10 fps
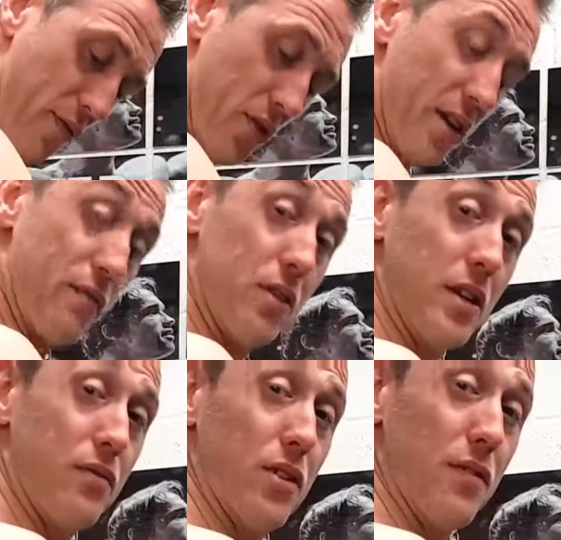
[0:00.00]

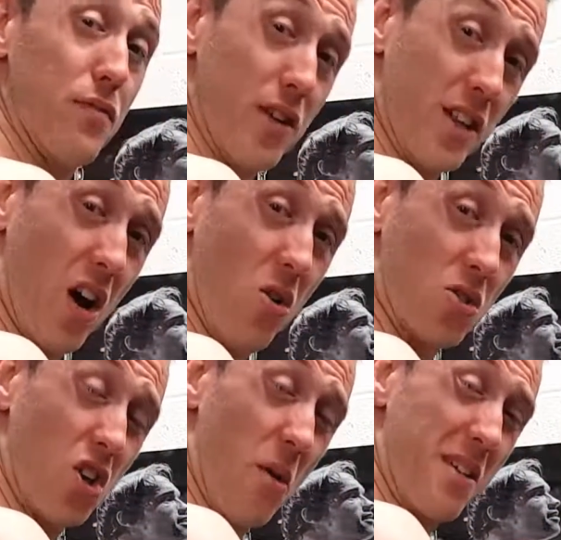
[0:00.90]
the
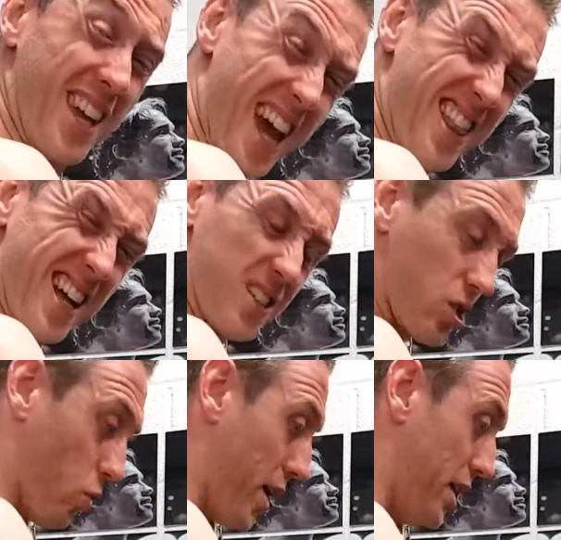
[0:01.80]
whole time, get that
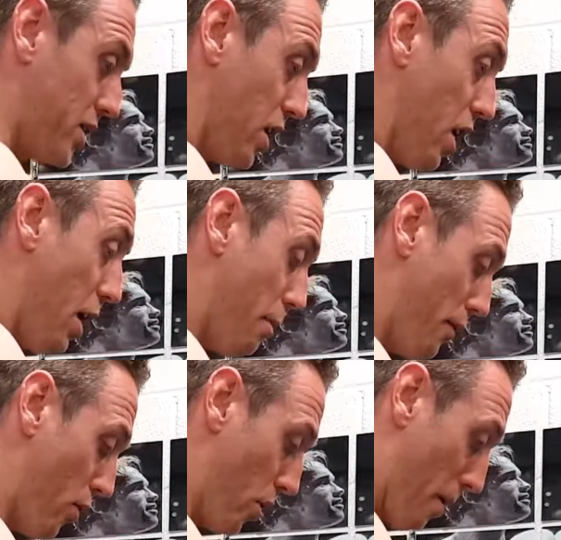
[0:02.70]
squeeze
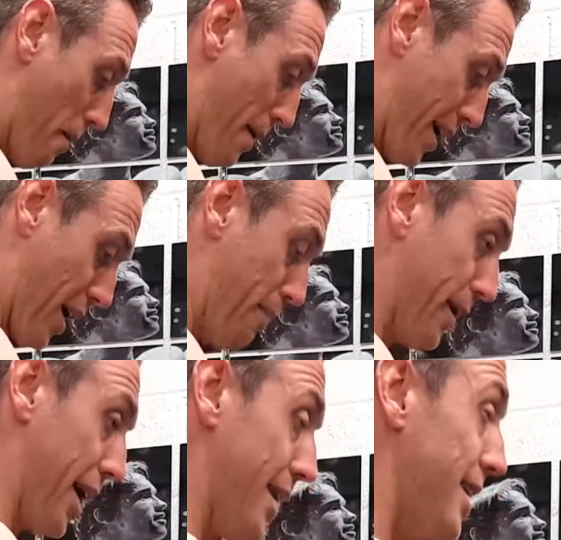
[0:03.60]
before coming back up
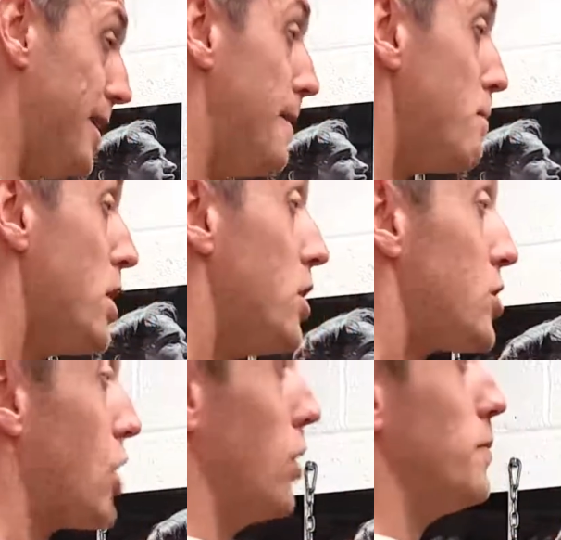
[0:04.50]
again.
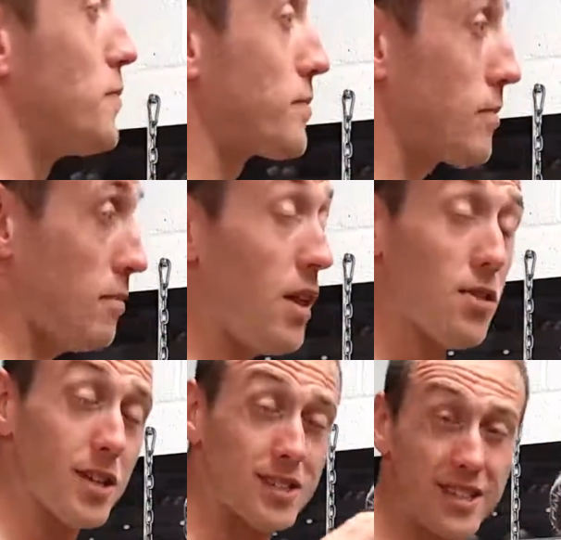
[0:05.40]
So
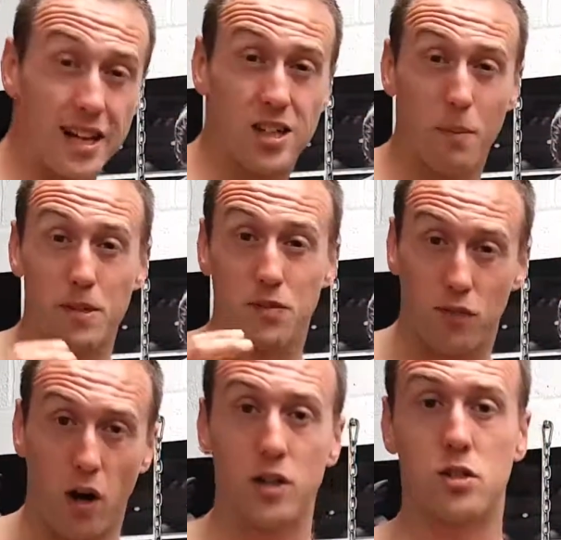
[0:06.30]
the setup is
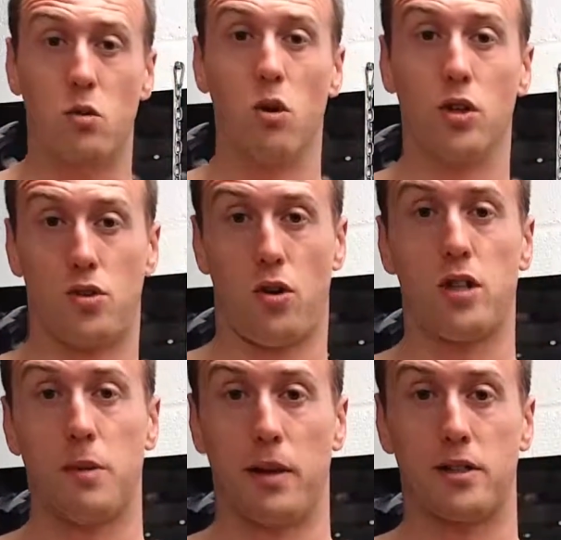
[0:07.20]
vital on a
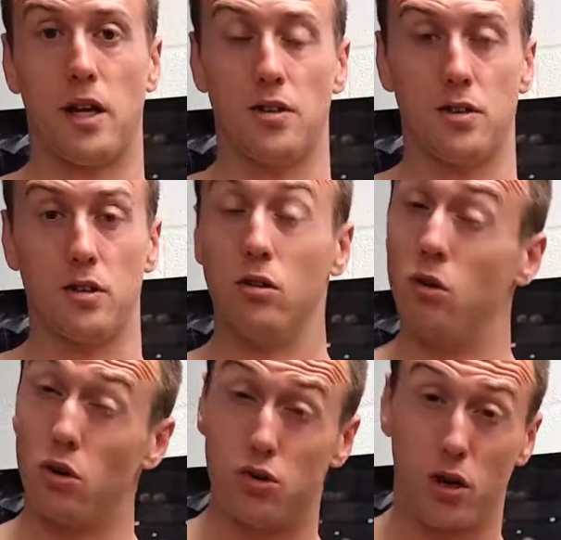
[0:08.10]
tricep extension
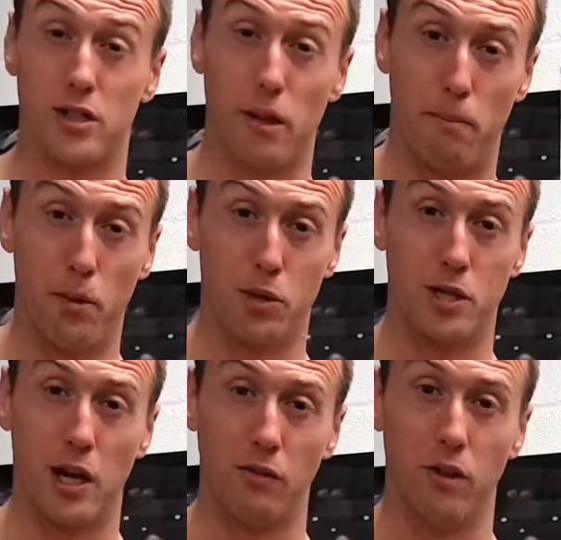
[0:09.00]
or a tricep
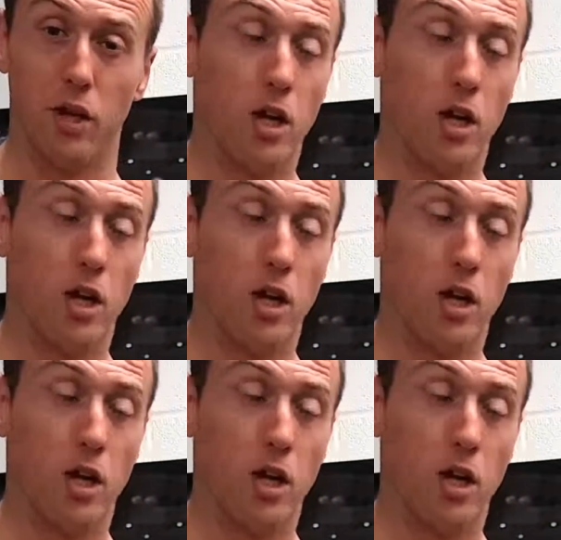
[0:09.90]
pushdown.